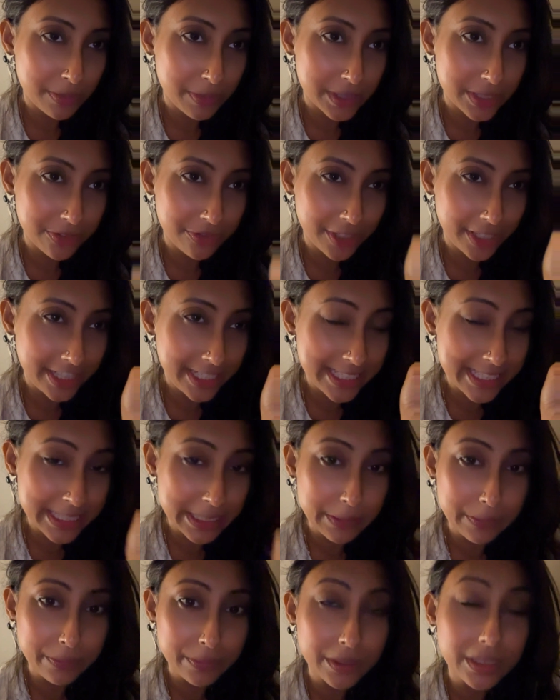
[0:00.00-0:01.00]
but a very
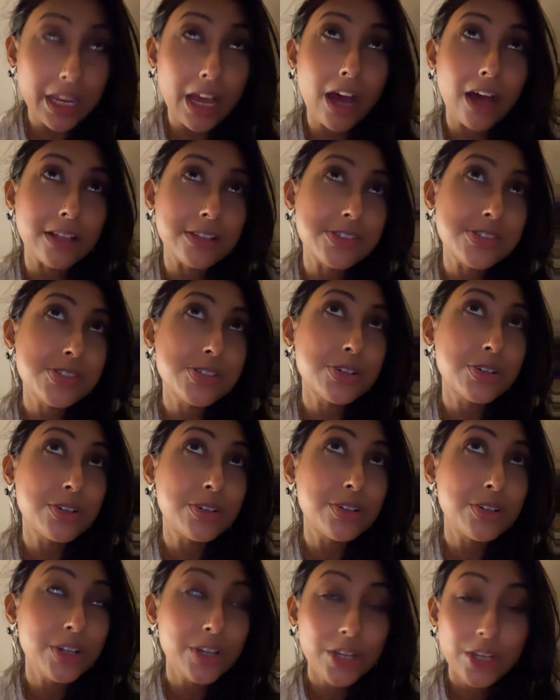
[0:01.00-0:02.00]
simple
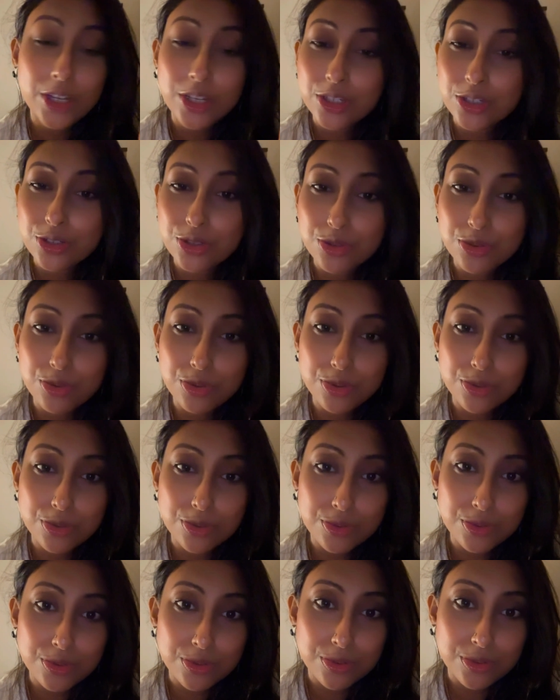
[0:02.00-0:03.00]
answer
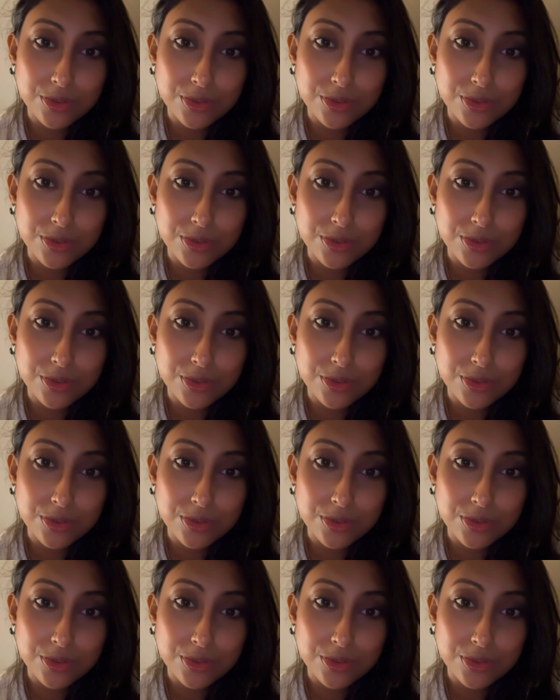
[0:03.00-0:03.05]
to